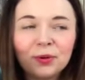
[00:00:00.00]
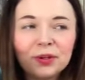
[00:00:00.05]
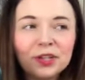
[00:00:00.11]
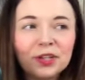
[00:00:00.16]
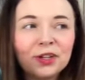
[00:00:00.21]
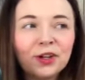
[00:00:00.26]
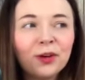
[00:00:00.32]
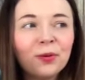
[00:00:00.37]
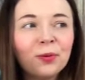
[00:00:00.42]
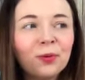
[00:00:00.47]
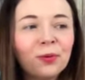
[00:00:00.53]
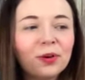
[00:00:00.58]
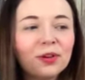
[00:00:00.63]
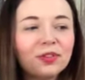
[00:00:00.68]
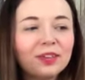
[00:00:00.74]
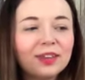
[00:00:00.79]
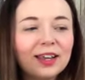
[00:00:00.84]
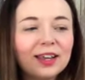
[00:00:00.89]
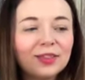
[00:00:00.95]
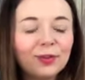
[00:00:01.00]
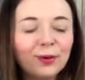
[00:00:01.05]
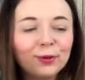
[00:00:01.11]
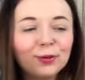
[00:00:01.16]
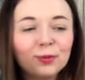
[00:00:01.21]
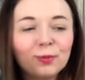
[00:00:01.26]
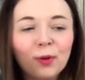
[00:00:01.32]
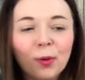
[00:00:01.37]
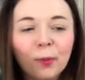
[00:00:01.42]
You know
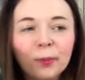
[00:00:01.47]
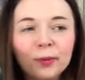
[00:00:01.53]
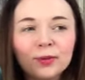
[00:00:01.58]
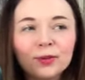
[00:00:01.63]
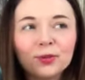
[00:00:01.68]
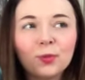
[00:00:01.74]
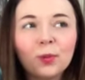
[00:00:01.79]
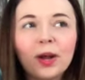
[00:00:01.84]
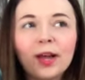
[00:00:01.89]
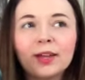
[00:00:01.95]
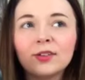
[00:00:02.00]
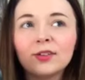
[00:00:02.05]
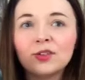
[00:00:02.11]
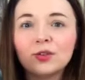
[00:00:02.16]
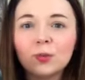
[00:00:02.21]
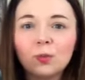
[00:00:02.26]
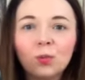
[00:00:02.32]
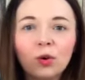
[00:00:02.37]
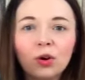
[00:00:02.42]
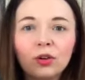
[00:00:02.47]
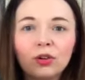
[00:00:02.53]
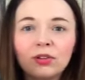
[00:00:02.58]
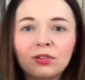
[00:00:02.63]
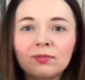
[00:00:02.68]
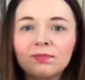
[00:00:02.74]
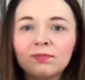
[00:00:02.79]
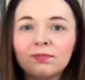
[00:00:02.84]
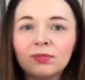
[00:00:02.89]
those moments where
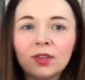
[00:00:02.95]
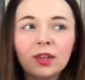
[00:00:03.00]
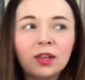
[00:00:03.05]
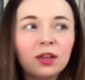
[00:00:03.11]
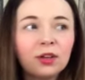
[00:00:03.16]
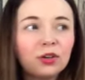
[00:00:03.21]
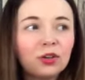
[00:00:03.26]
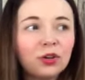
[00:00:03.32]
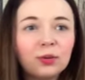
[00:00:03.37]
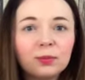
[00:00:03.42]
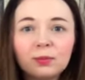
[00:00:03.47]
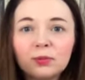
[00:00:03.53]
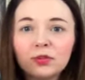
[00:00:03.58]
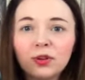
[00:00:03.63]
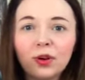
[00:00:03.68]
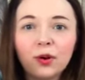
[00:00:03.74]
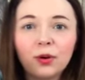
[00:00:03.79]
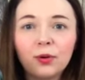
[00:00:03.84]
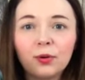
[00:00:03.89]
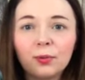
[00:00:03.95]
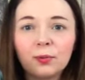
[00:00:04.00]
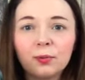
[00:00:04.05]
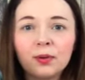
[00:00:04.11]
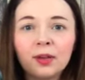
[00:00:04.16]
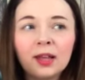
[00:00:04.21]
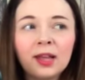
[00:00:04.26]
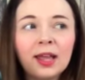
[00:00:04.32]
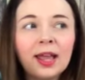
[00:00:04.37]
someone comes home
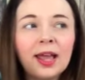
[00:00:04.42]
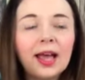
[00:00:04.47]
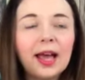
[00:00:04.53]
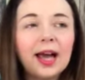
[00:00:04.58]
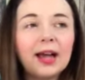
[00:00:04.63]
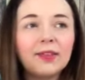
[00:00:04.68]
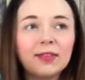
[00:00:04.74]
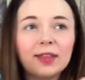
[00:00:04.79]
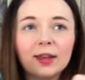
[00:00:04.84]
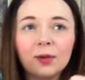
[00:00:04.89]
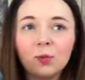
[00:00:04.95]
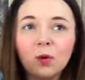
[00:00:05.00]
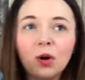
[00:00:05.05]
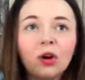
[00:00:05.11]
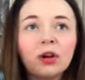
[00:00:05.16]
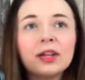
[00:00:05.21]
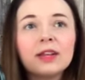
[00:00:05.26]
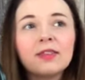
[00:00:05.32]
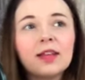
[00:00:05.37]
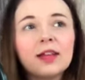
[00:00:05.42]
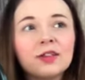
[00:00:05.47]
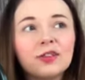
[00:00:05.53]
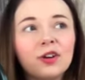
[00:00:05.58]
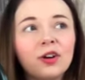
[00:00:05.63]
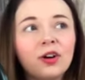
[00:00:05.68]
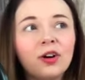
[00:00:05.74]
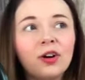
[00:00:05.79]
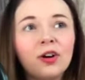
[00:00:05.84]
and they walk in their
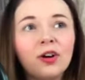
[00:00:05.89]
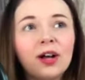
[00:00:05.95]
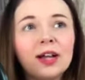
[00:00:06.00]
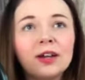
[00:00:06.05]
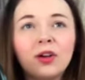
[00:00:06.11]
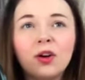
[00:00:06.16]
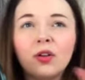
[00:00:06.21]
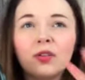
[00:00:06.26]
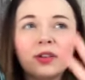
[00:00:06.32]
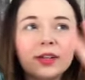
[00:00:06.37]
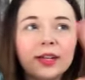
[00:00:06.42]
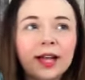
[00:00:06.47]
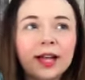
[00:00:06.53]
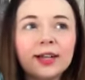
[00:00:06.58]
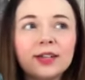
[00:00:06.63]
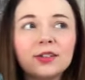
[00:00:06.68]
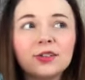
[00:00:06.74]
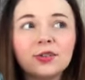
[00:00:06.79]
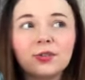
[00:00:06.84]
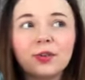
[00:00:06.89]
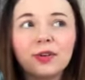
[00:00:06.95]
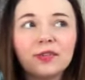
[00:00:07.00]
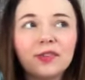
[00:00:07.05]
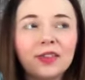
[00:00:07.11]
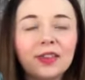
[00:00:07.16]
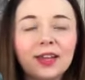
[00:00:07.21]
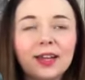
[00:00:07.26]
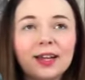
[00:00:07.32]
door and all the lights are off
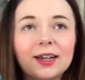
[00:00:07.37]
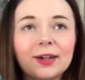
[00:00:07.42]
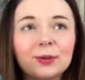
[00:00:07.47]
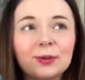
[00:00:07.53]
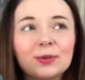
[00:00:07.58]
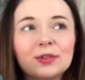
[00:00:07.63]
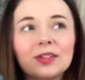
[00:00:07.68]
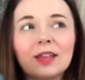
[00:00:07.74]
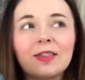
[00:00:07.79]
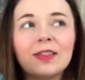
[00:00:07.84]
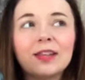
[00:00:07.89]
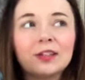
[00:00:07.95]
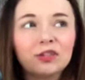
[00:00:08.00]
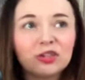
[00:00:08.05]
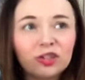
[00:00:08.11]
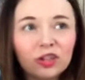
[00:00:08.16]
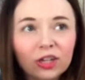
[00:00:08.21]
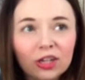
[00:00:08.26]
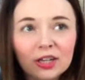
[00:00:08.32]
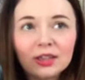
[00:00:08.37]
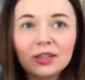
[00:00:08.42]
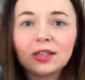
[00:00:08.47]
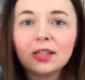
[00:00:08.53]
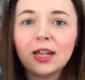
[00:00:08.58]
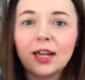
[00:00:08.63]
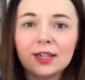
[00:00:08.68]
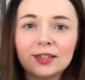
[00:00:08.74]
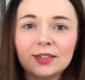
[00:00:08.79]
in their house and they turn the
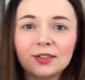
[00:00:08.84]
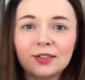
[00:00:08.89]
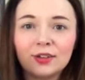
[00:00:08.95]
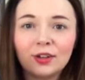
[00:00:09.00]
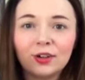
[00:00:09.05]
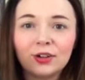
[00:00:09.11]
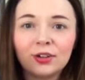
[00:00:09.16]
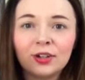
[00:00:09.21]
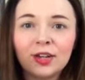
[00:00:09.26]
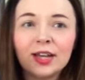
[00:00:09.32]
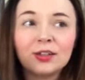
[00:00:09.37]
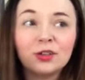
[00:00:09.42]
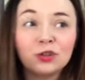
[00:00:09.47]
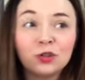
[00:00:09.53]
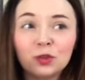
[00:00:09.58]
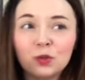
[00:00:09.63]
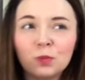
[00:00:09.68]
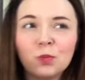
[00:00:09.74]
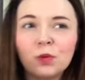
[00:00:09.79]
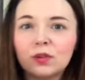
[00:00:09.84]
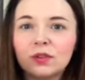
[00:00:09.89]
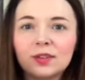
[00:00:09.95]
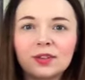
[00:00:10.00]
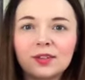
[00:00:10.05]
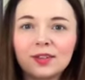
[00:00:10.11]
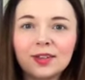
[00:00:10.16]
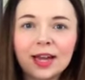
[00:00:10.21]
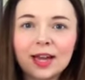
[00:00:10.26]
lights on and someone
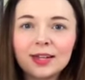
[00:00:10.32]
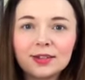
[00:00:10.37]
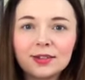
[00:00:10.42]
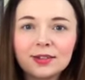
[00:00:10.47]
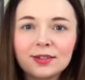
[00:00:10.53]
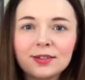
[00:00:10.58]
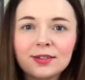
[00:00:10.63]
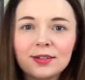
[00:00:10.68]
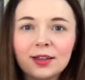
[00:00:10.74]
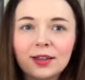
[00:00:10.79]
sat